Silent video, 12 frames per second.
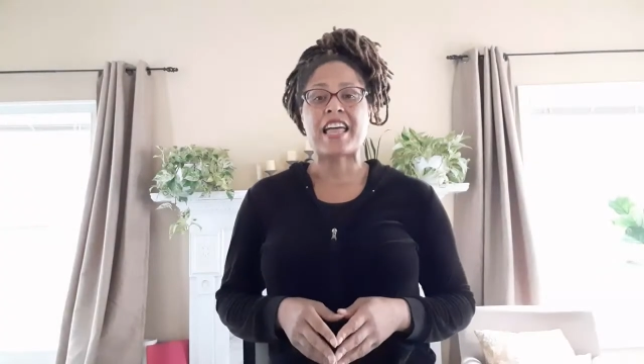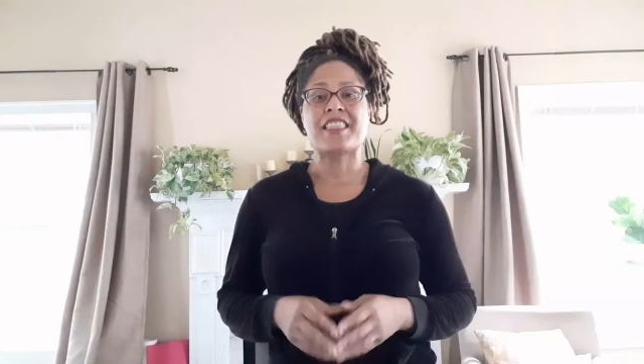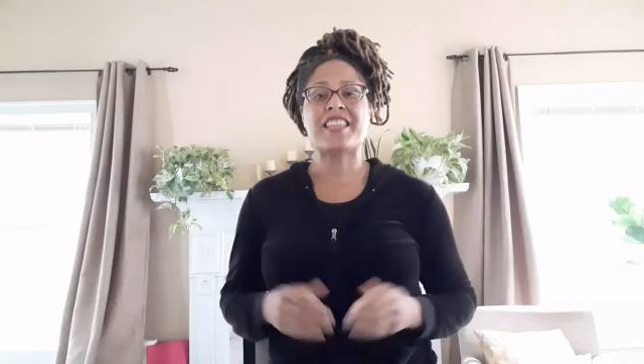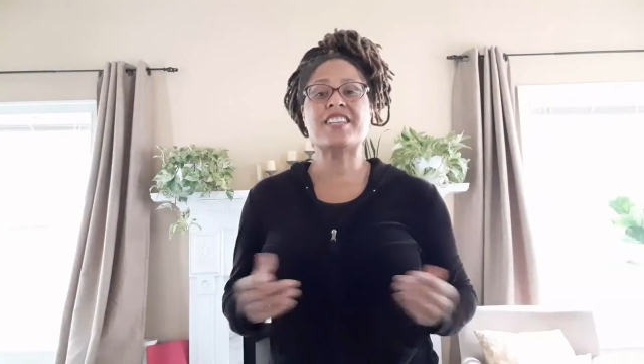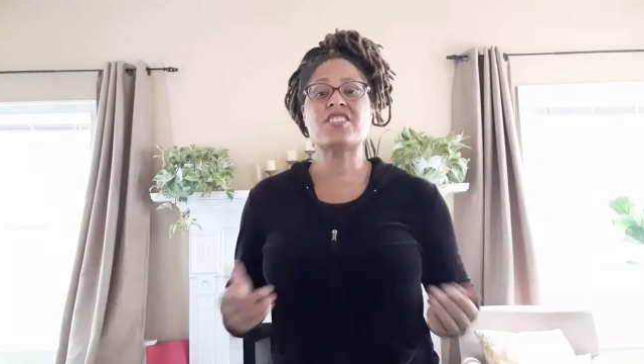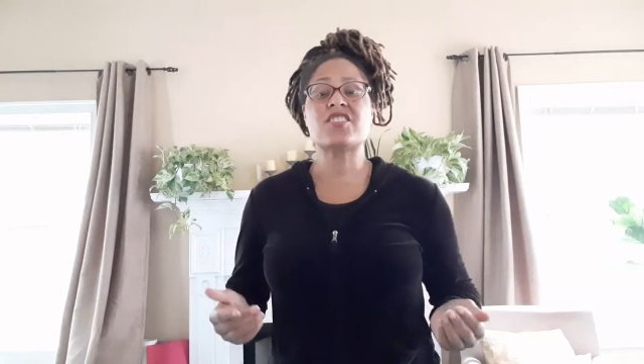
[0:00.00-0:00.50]

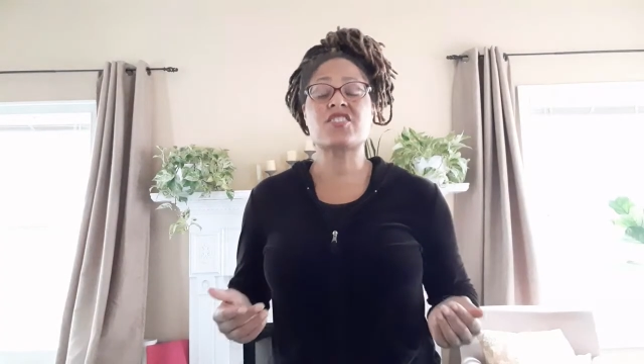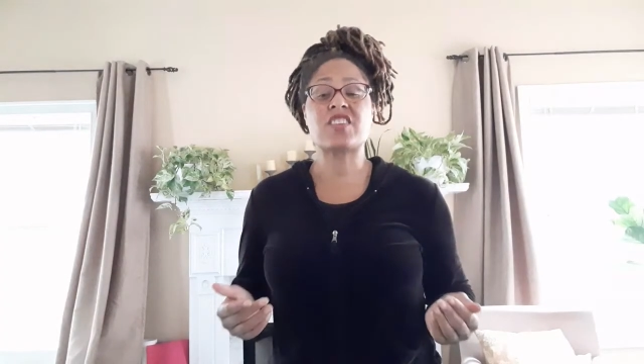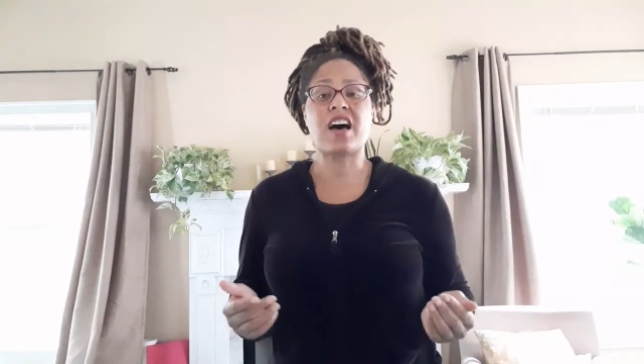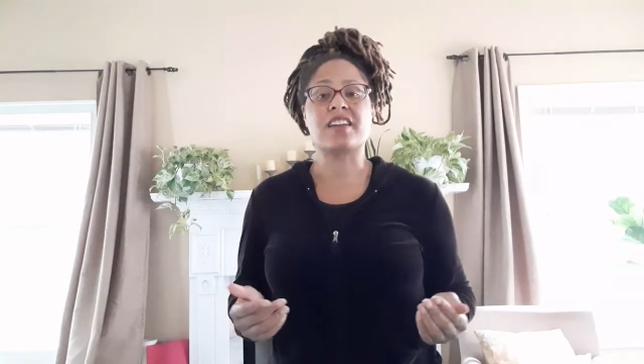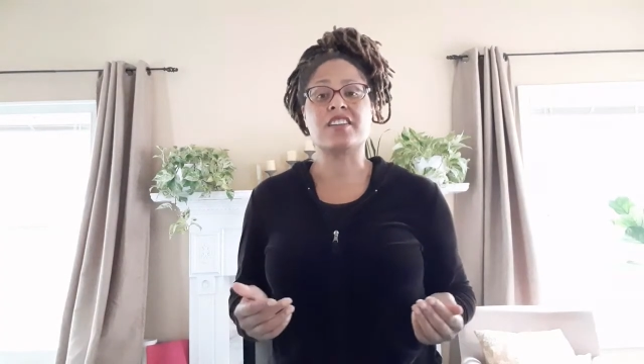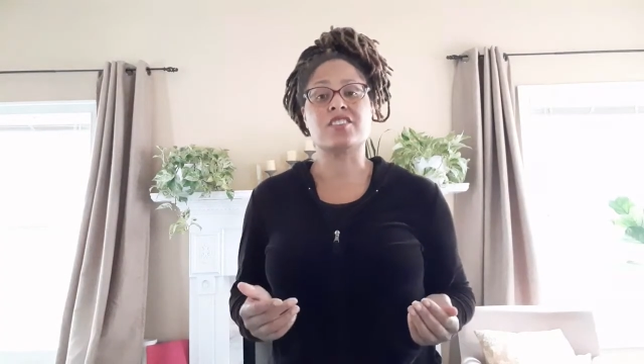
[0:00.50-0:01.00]
These
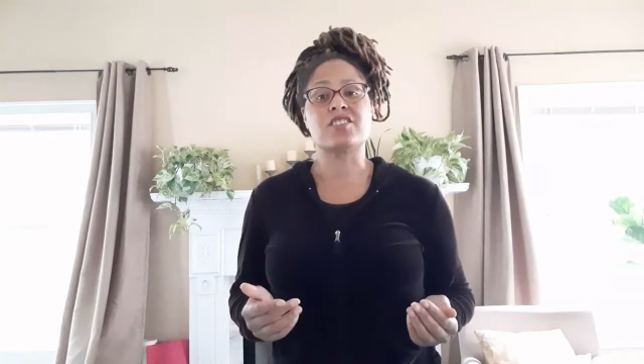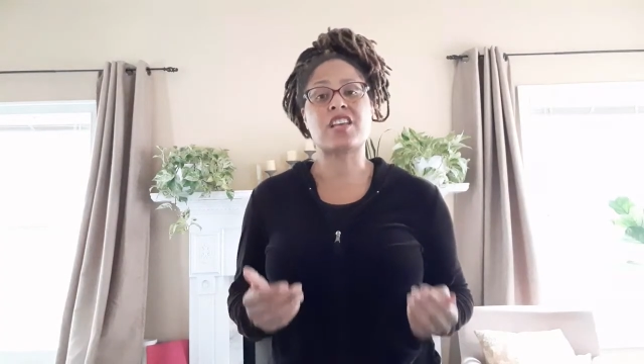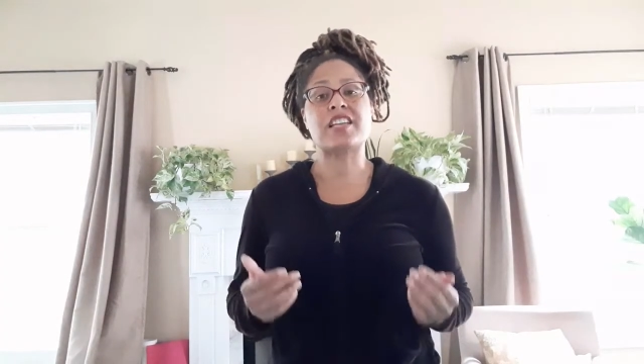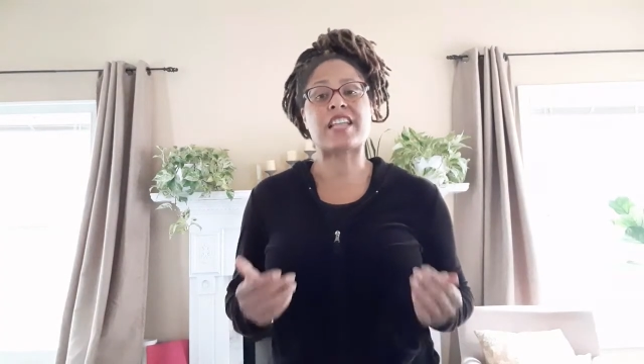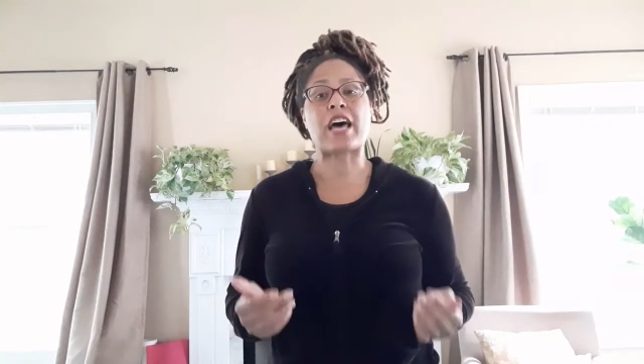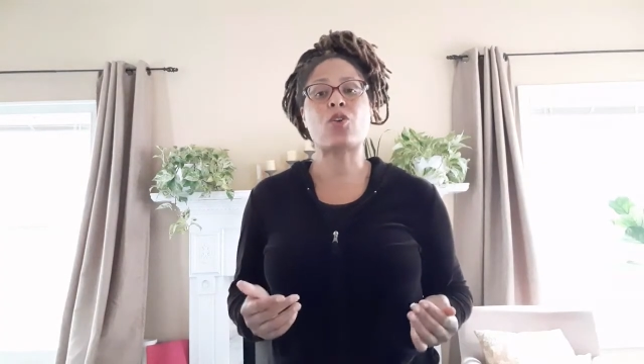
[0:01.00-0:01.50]
asanas
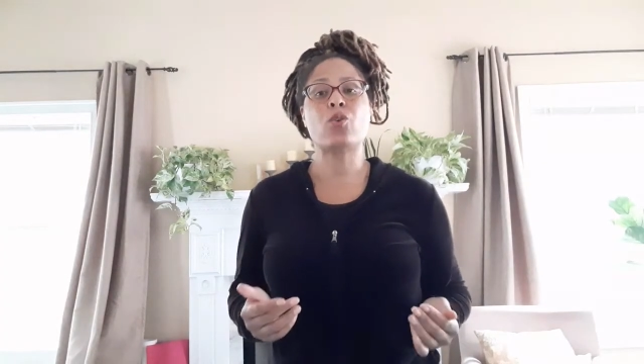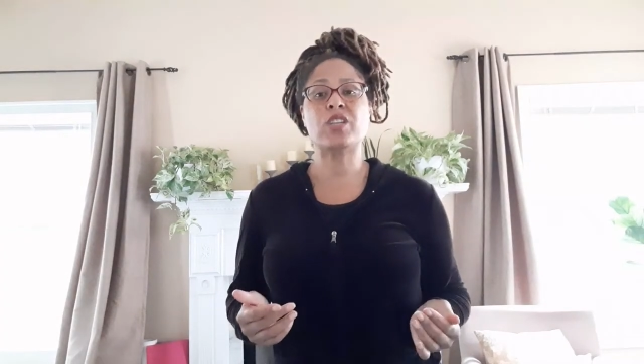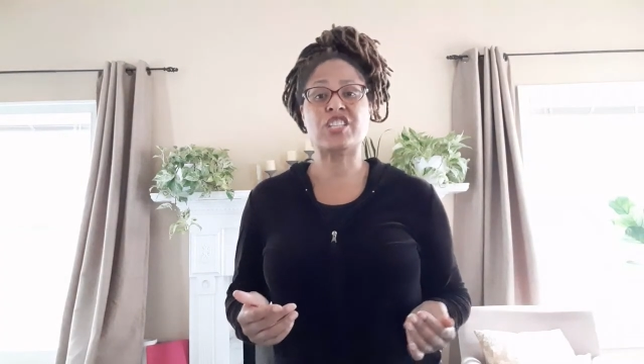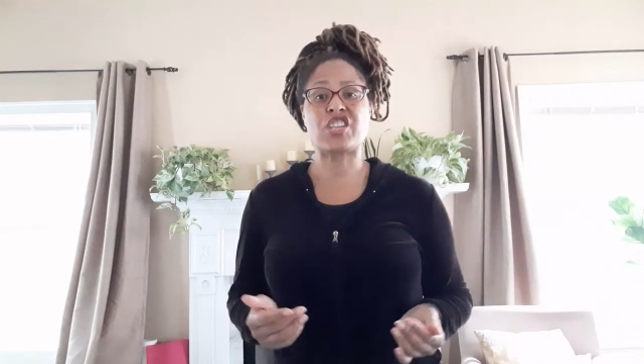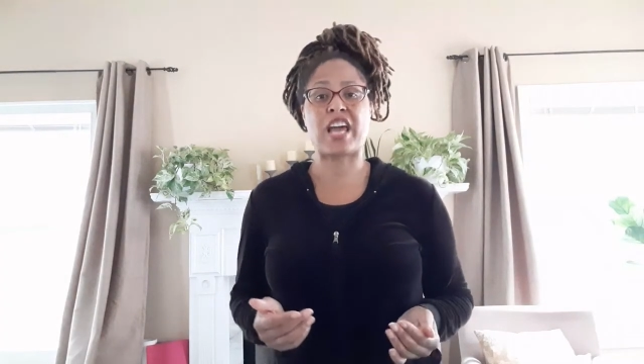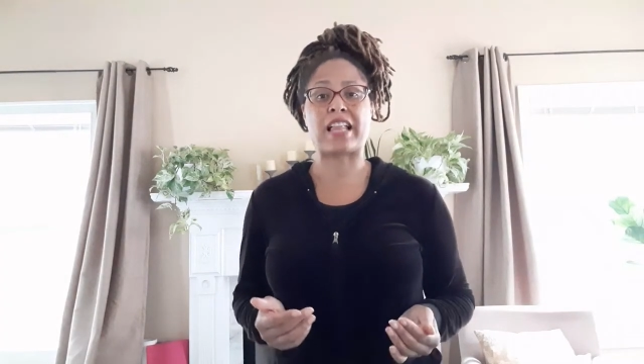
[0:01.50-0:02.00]
not
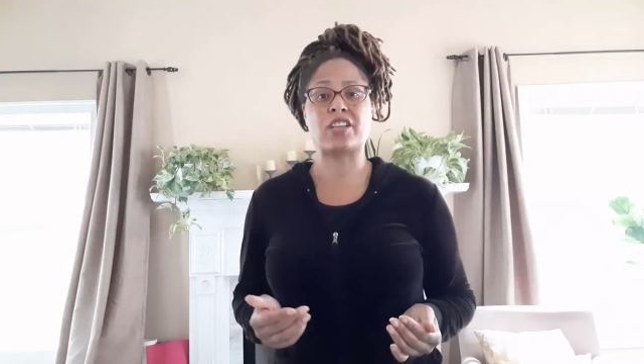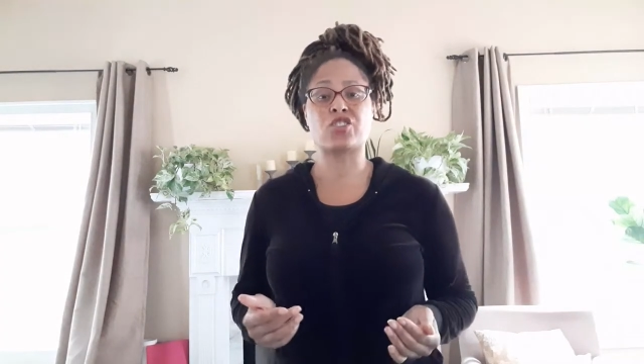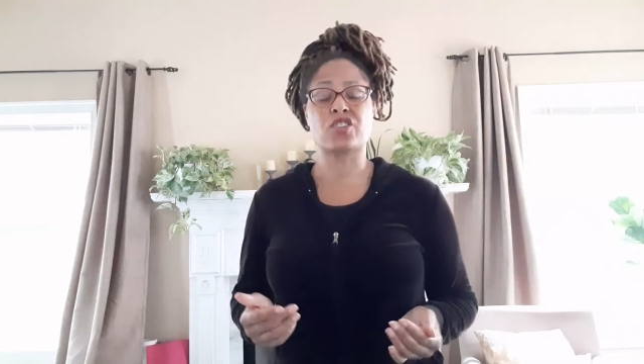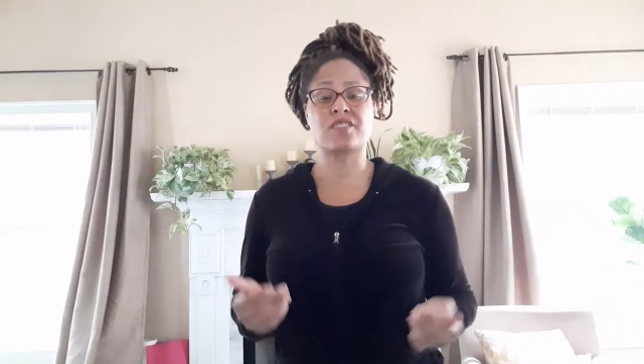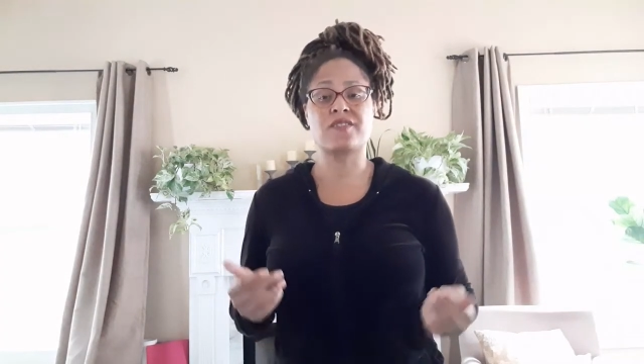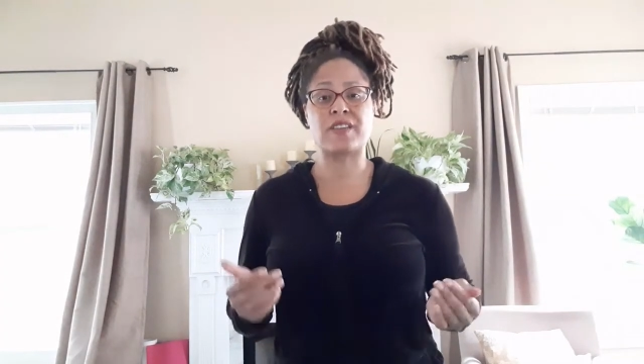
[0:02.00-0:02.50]
only
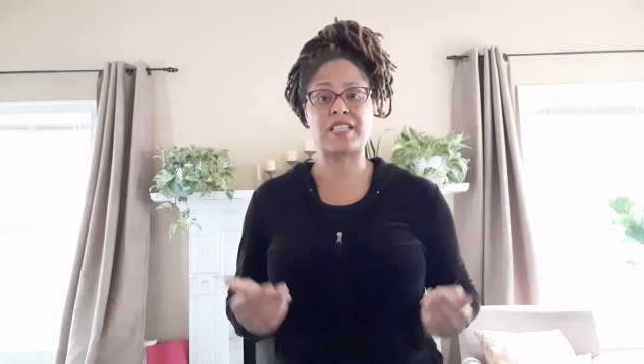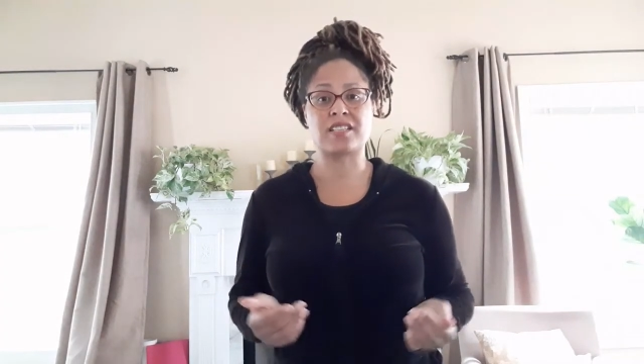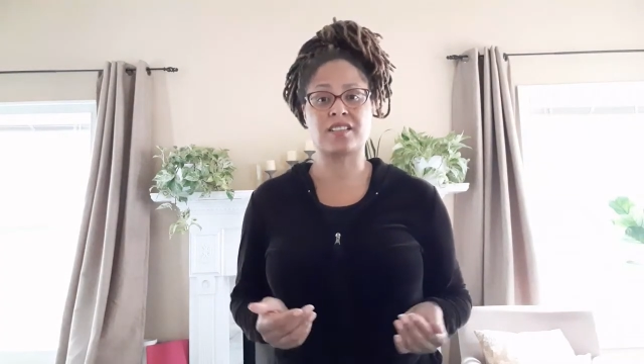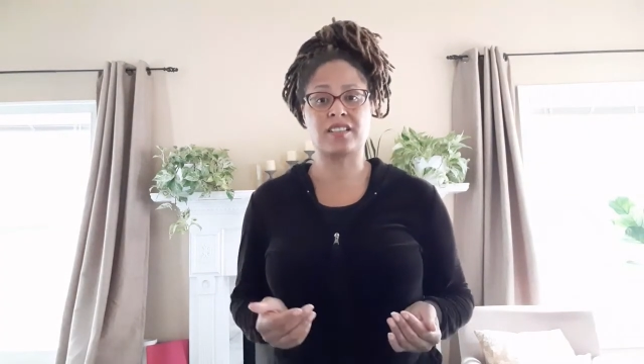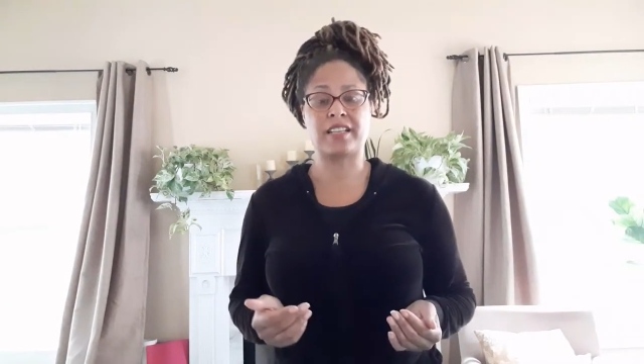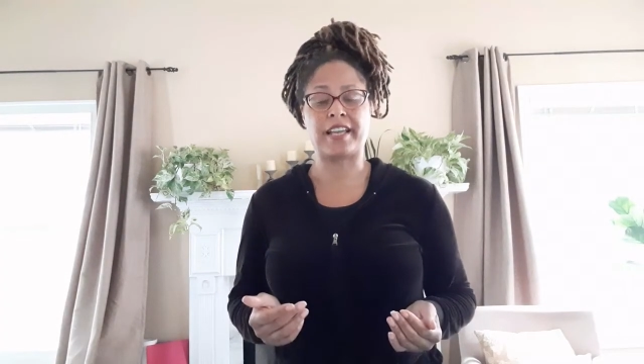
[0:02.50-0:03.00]
challenge us
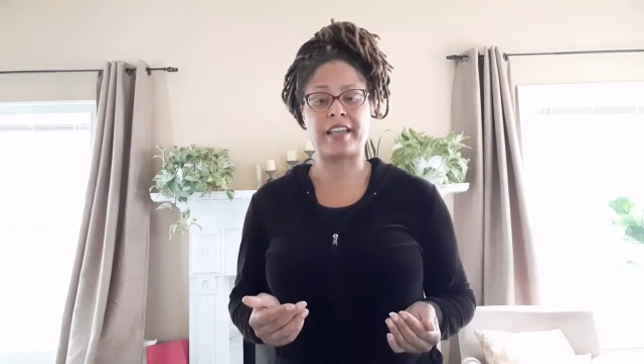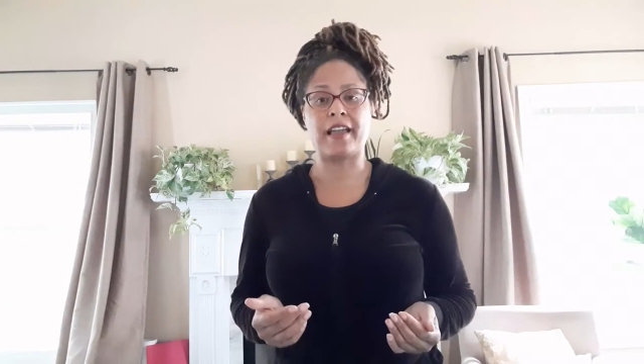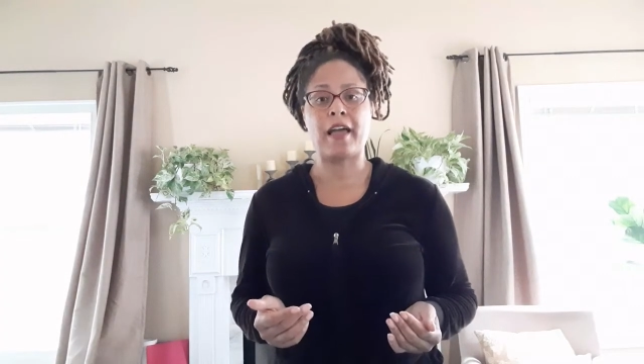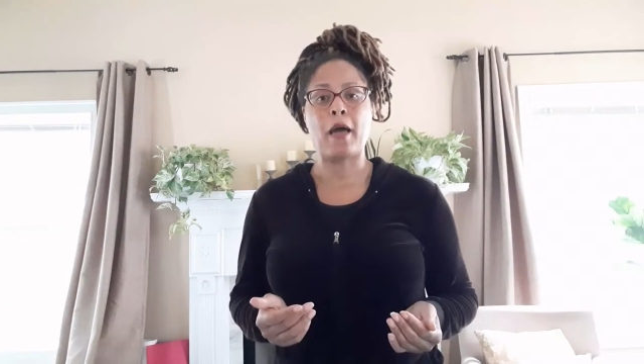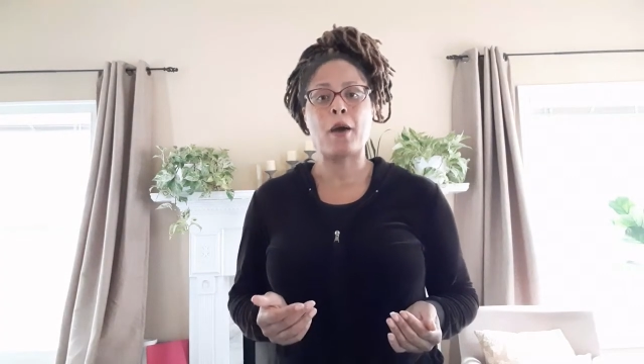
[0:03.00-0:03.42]
physically,